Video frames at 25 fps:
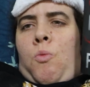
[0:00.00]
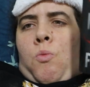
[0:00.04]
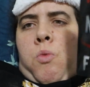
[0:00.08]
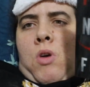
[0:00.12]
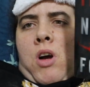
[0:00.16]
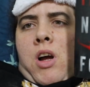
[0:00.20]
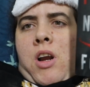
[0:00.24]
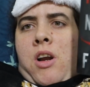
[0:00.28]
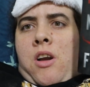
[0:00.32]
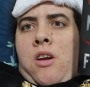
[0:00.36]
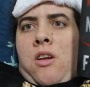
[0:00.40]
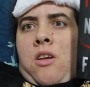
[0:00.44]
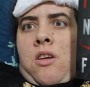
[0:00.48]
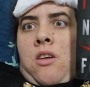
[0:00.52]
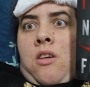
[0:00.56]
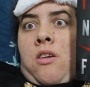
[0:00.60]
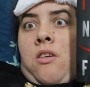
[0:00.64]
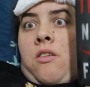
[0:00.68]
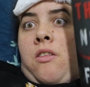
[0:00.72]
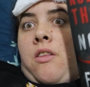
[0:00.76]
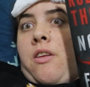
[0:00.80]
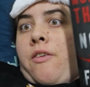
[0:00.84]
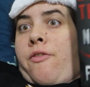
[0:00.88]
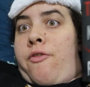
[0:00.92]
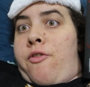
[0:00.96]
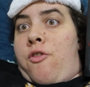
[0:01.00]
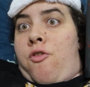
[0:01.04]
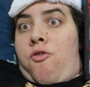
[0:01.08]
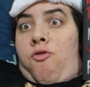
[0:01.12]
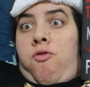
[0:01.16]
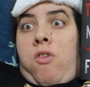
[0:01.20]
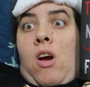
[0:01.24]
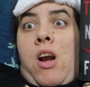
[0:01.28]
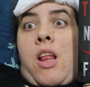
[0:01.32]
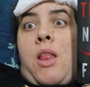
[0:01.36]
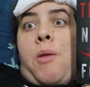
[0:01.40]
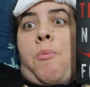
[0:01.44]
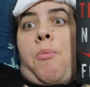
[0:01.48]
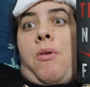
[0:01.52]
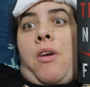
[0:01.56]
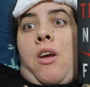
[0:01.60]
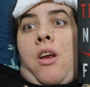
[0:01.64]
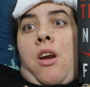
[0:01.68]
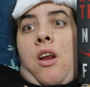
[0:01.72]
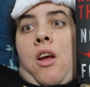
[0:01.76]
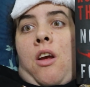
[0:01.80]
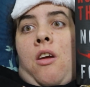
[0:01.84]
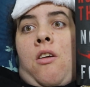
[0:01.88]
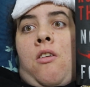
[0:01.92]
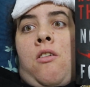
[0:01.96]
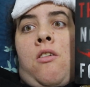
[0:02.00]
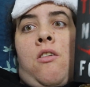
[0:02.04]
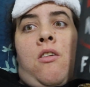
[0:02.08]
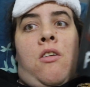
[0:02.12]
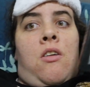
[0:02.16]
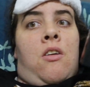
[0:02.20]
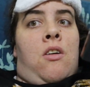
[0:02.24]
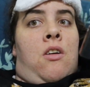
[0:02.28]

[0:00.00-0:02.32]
one difference right at the beginning.